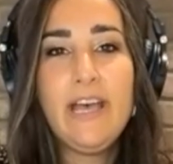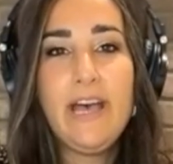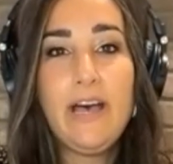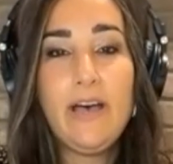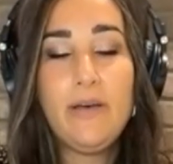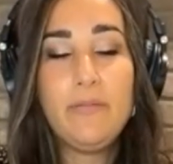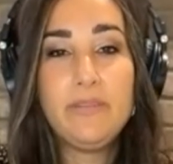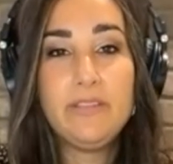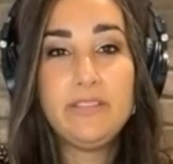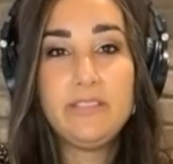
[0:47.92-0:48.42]

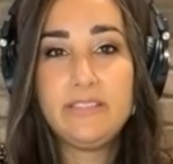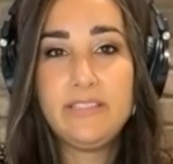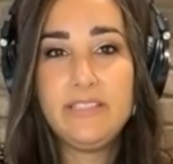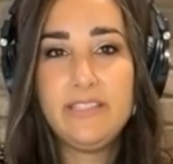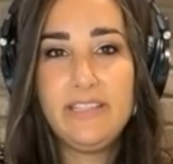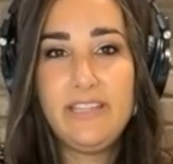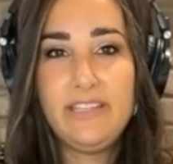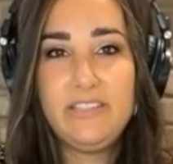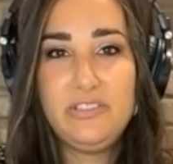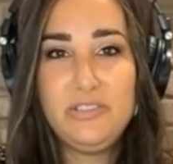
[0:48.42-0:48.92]
This is
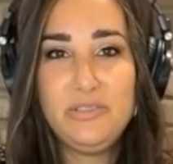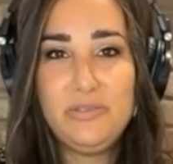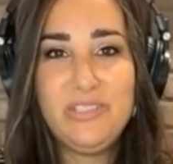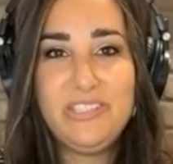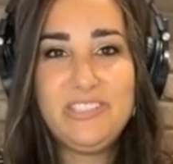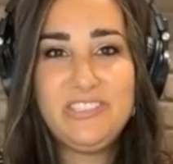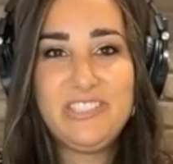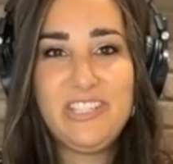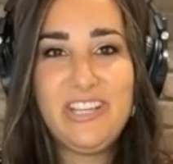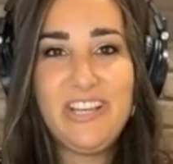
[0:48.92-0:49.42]
a
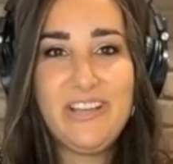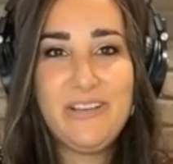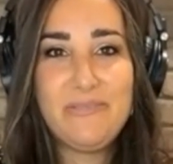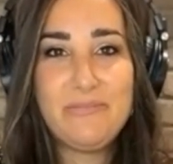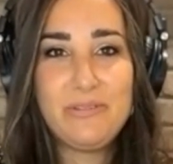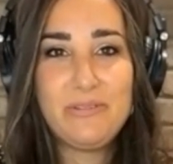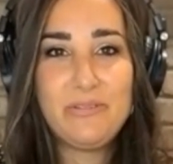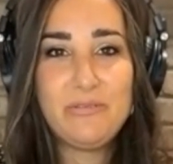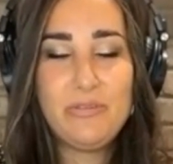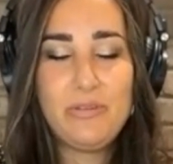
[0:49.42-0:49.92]
Jewish
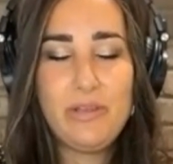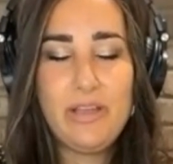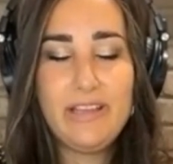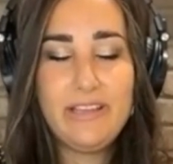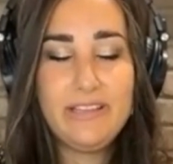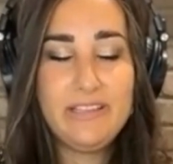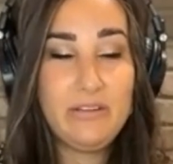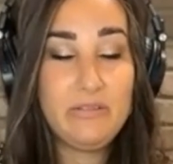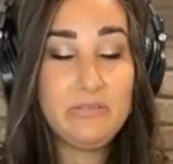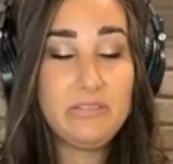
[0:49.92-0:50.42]
group,
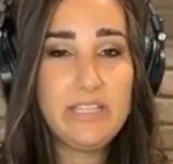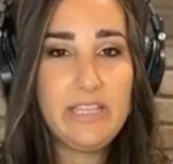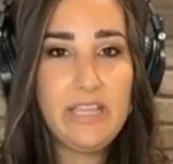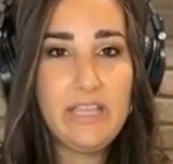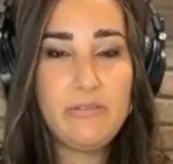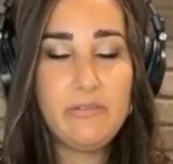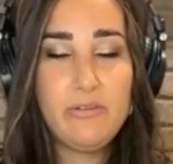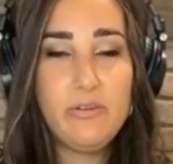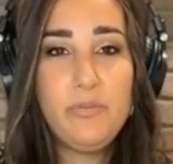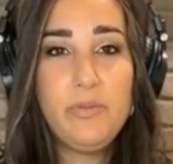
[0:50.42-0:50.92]

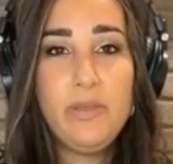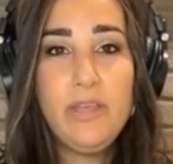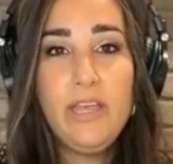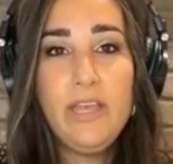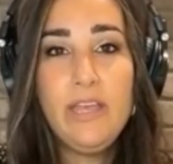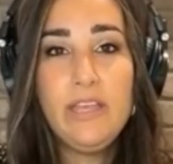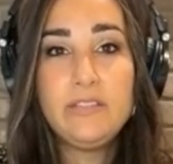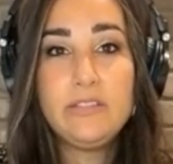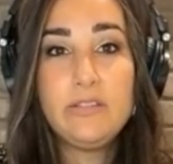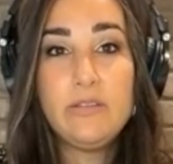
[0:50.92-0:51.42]
singing group.
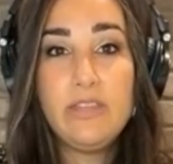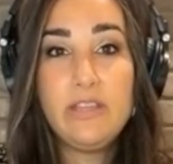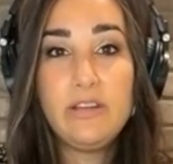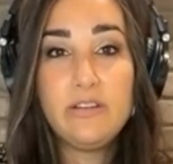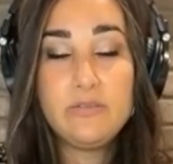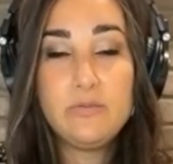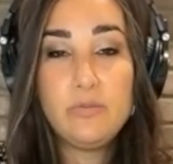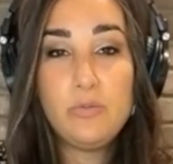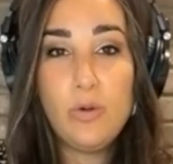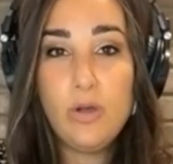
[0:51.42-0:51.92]
So
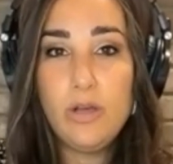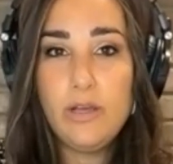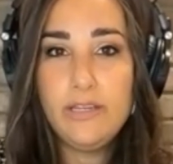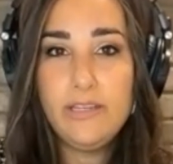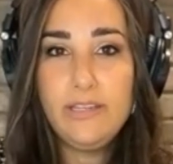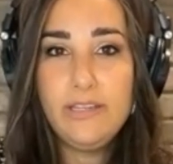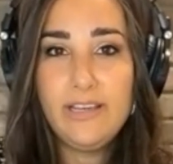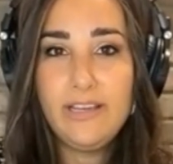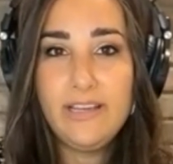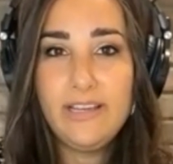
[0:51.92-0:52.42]
there's
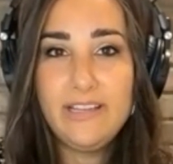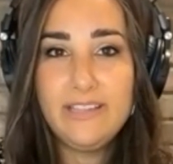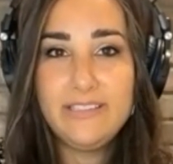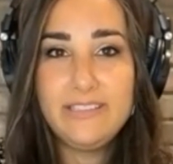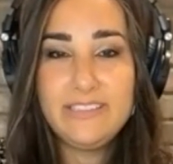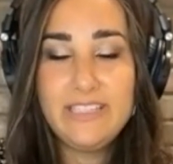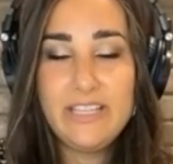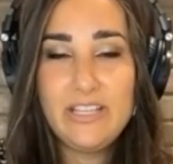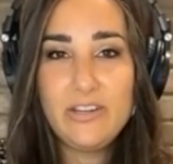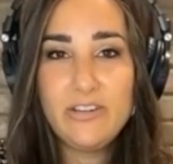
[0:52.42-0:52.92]
one
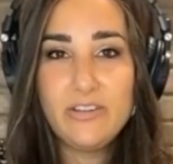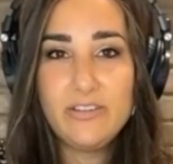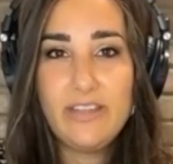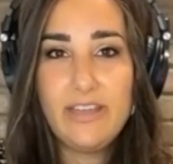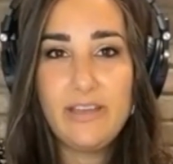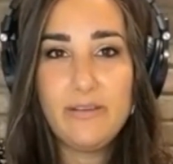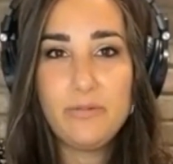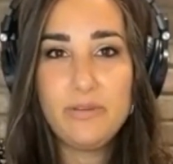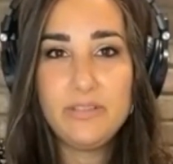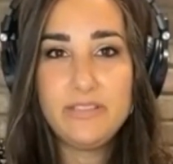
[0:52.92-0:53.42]
singer
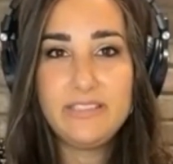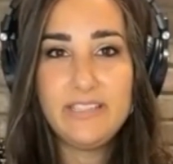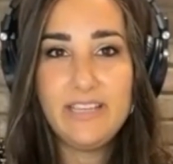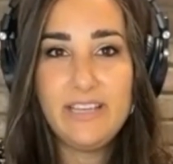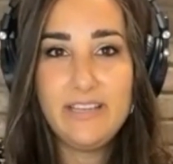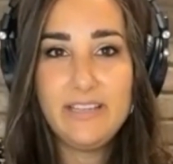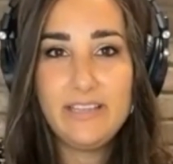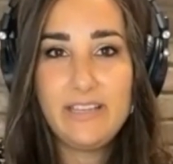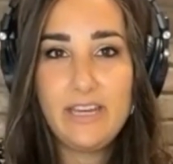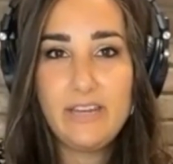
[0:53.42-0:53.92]
that was
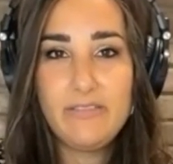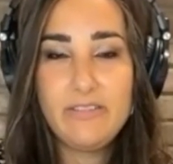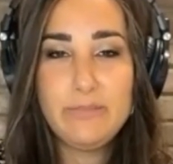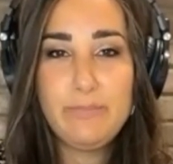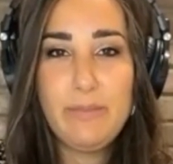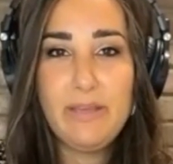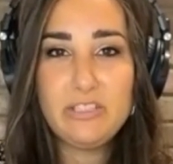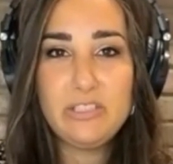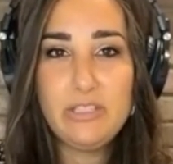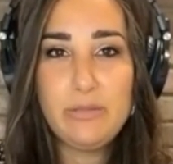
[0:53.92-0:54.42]
kind of
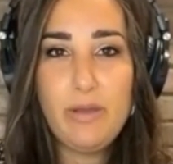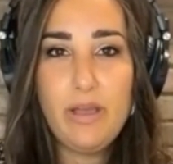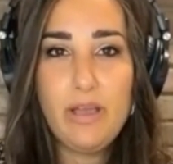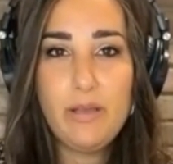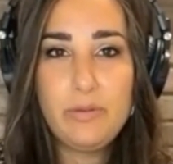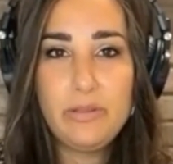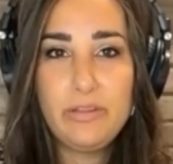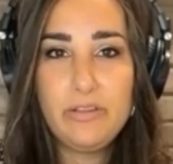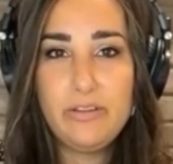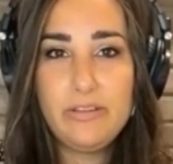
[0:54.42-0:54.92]
especially
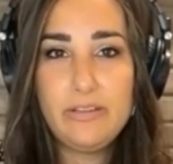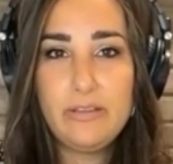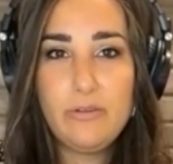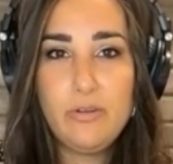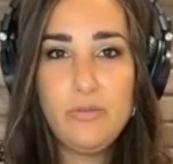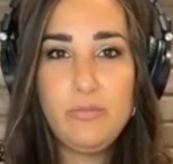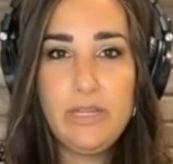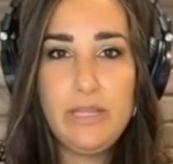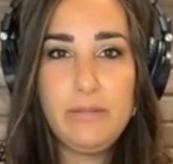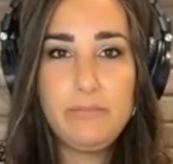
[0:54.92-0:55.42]
popular in the
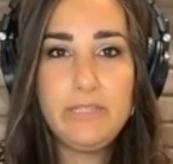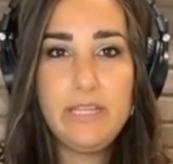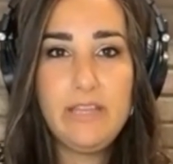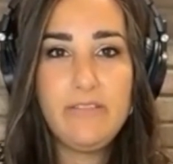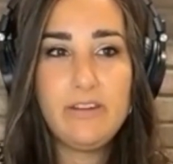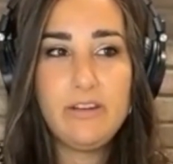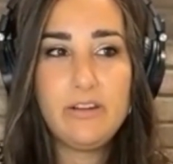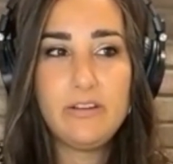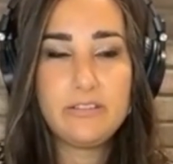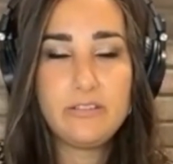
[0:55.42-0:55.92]
group named
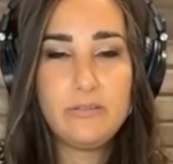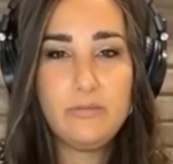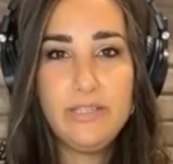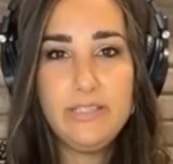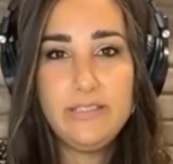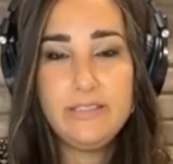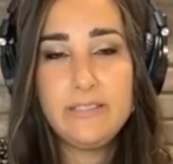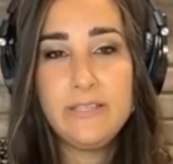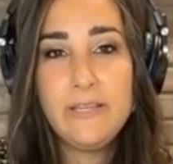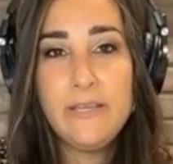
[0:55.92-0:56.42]
David
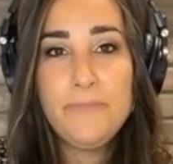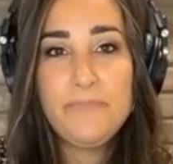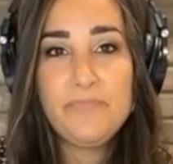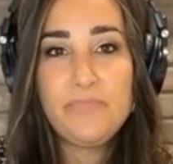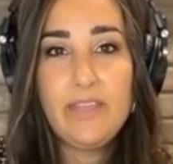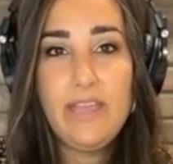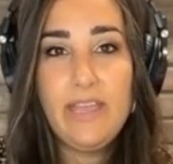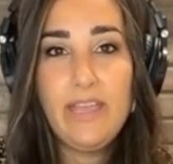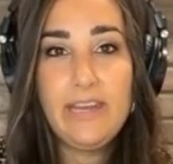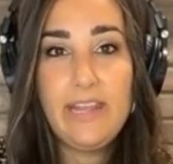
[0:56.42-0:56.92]
Herskowitz.
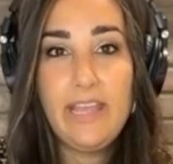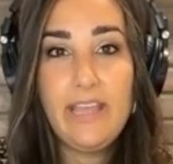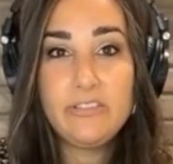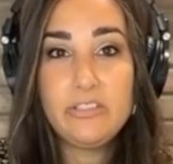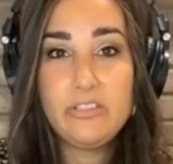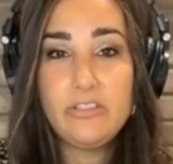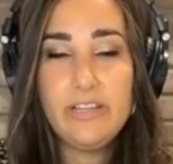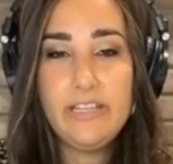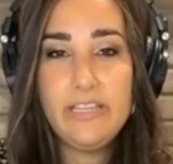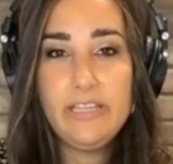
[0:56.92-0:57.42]
And
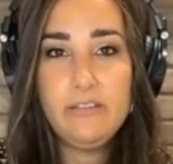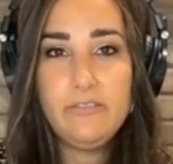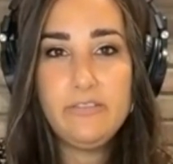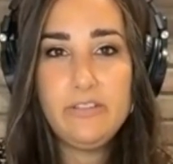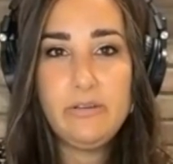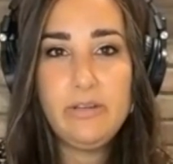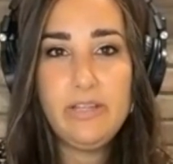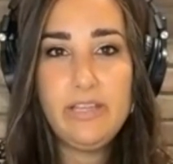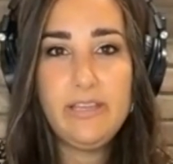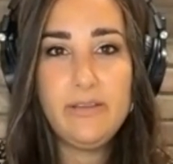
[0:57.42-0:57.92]
after I
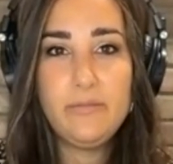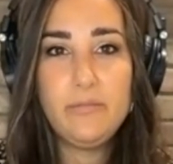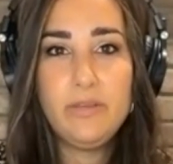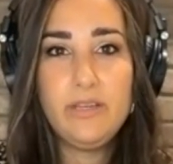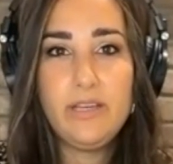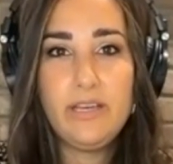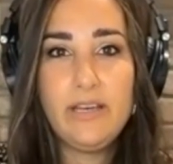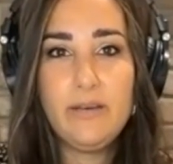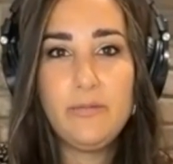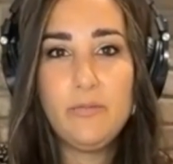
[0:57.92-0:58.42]
interviewed him,
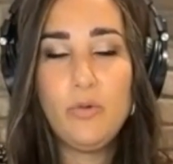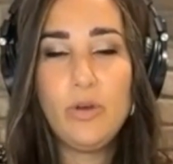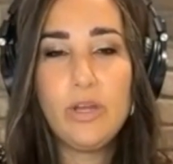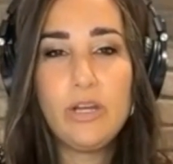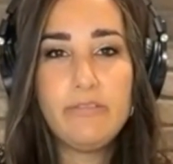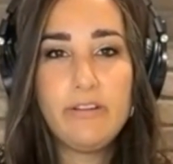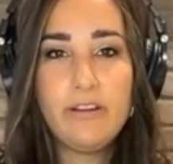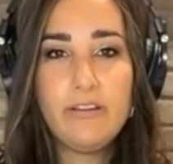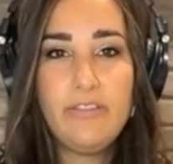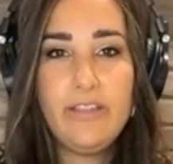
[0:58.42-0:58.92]
one
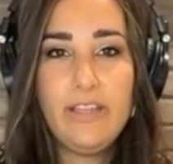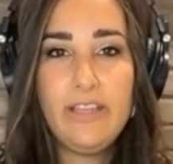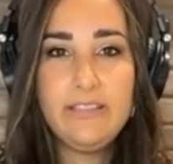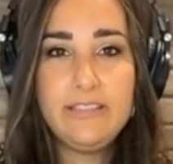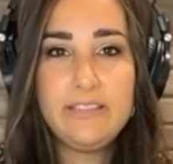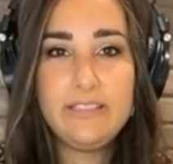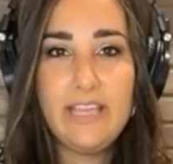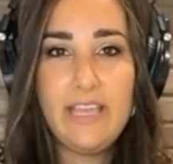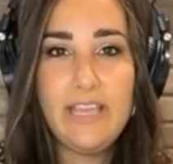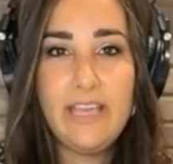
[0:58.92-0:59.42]
of our
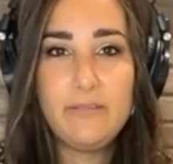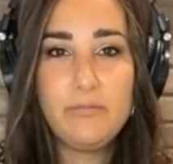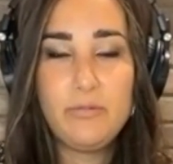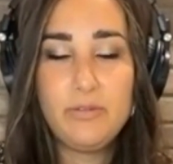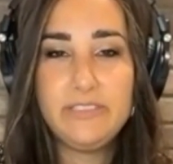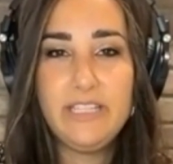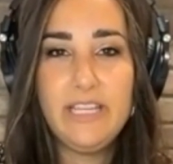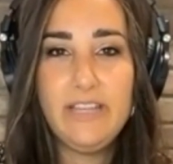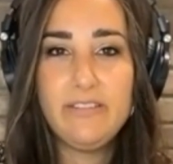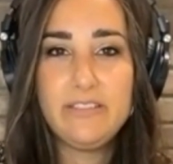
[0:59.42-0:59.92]
fans said, well,
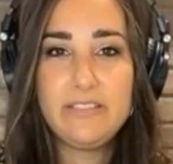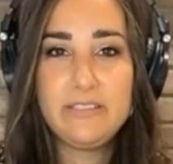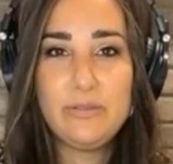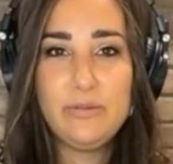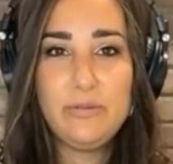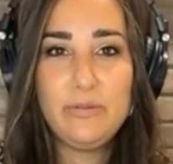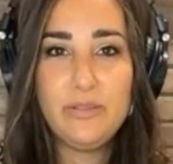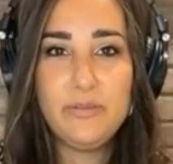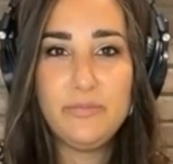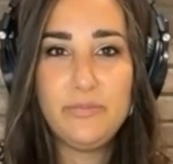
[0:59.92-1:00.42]
David's
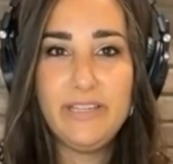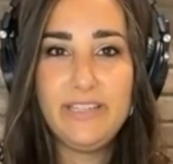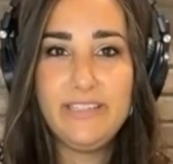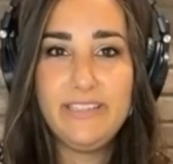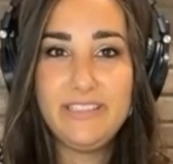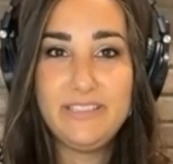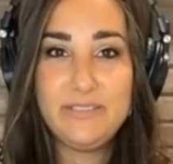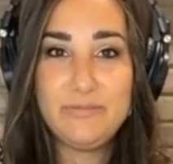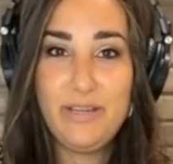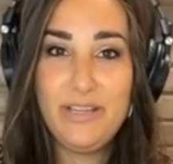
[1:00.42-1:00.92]
cool, but
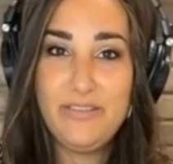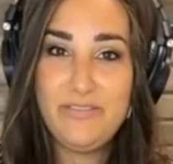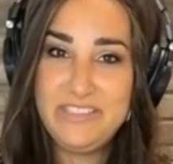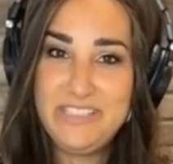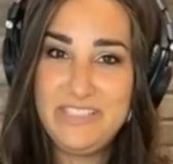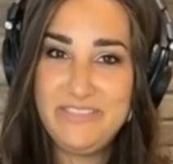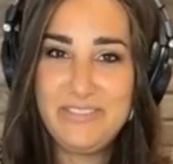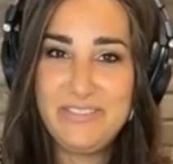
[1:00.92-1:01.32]
his wife is even